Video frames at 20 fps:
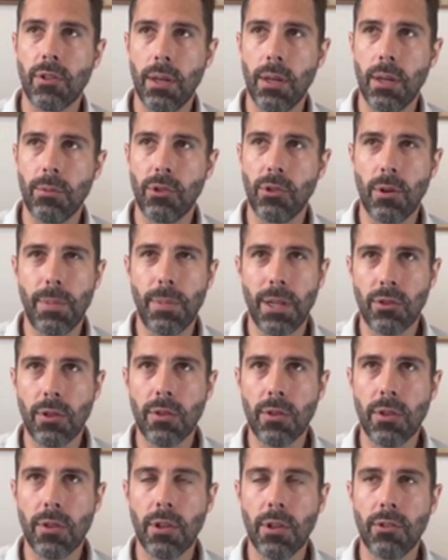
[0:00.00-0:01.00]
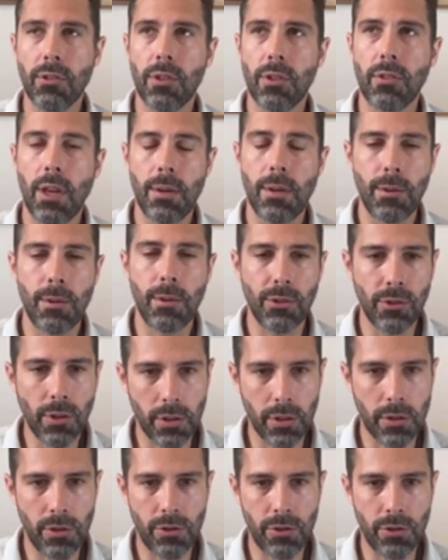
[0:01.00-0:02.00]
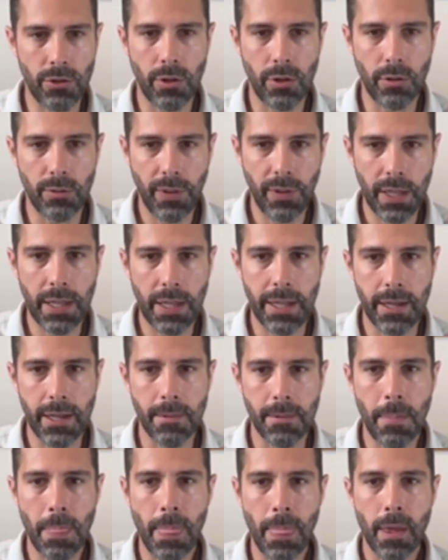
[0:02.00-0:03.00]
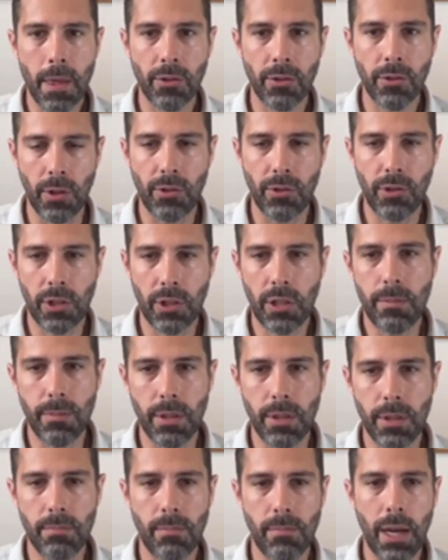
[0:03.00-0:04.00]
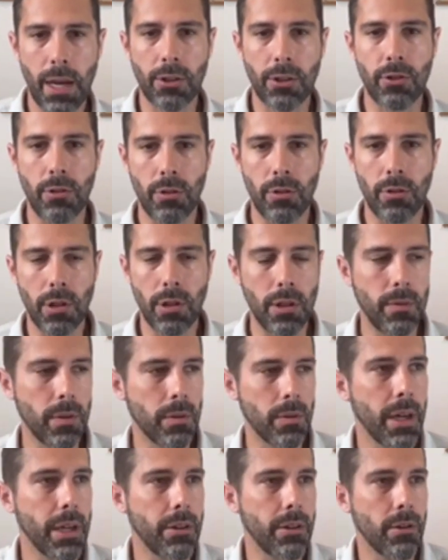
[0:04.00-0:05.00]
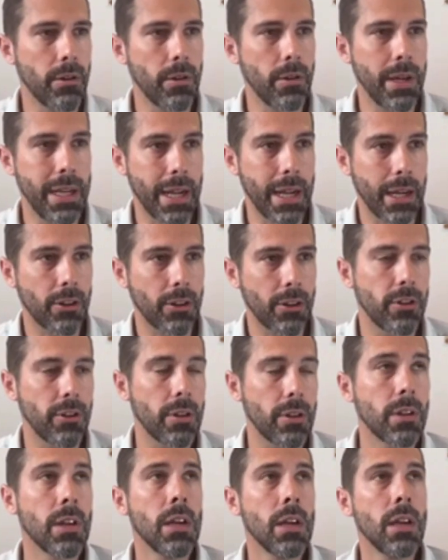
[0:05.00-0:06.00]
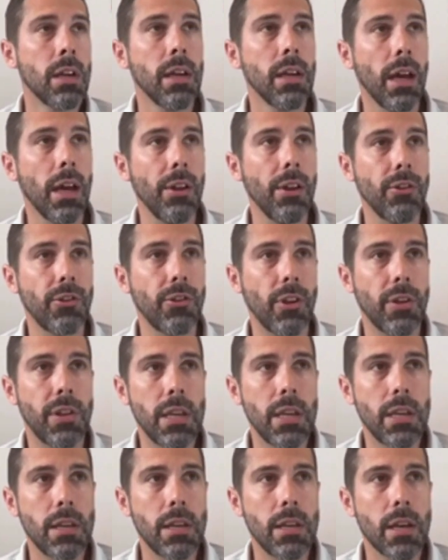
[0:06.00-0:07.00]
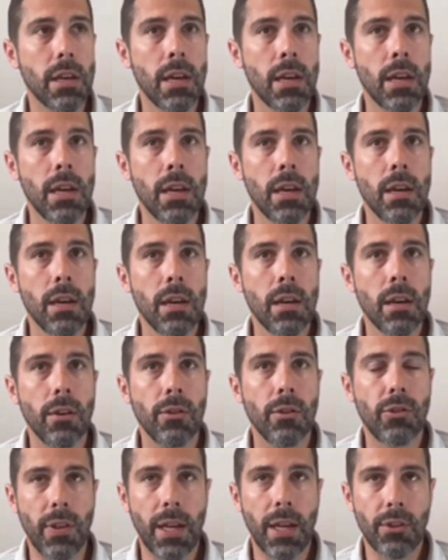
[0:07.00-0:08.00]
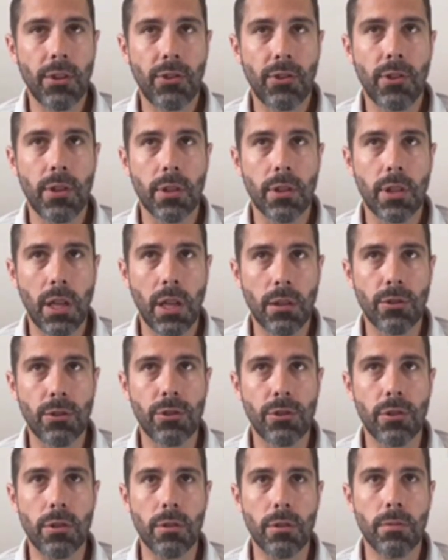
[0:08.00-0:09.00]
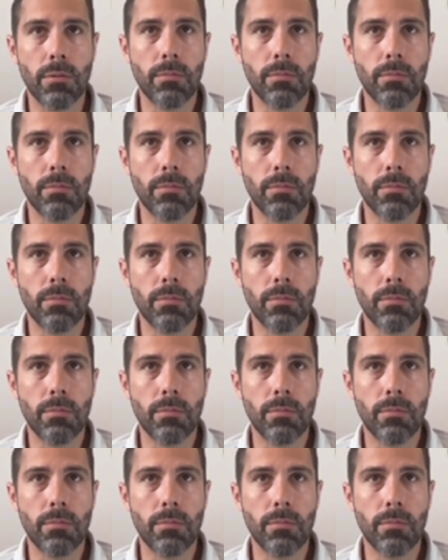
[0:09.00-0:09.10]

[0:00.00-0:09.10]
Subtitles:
time, so about 2/3 of the time, it's not a control failure. So it's a human action or override or inaction. And so that's a cultural